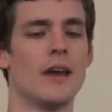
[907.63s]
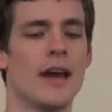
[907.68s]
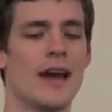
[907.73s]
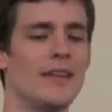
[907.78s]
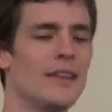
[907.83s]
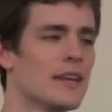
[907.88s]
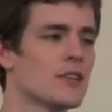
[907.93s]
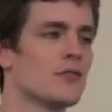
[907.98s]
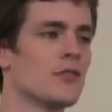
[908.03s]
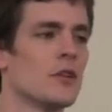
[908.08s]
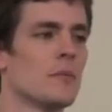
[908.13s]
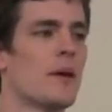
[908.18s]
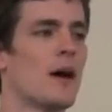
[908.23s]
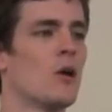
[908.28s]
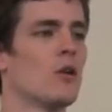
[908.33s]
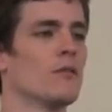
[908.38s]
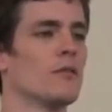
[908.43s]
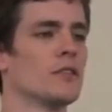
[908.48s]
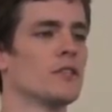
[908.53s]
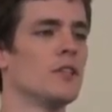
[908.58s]
And that's really
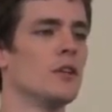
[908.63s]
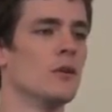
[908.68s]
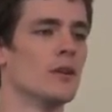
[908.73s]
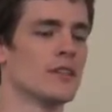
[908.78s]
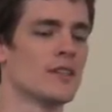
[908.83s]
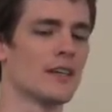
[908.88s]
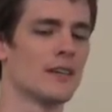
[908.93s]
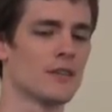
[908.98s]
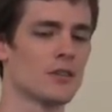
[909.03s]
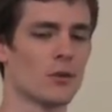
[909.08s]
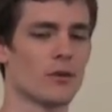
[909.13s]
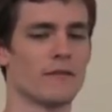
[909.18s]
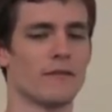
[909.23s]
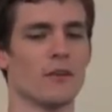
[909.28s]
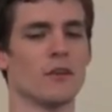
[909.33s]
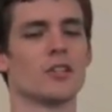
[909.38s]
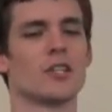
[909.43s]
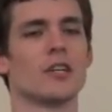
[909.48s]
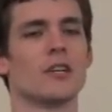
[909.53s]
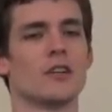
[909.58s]
powerful too. It's like sort of
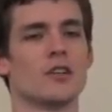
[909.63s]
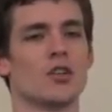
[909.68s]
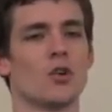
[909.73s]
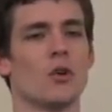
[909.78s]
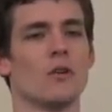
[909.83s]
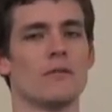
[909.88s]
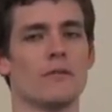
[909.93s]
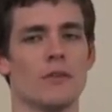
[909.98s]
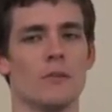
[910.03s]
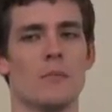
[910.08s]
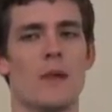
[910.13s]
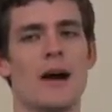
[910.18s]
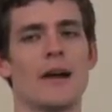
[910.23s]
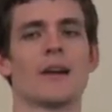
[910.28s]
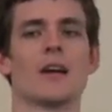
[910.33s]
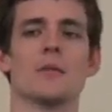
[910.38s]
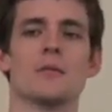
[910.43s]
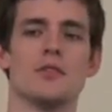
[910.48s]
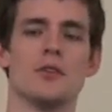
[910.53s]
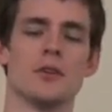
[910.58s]
version control for
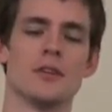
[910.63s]
mockups.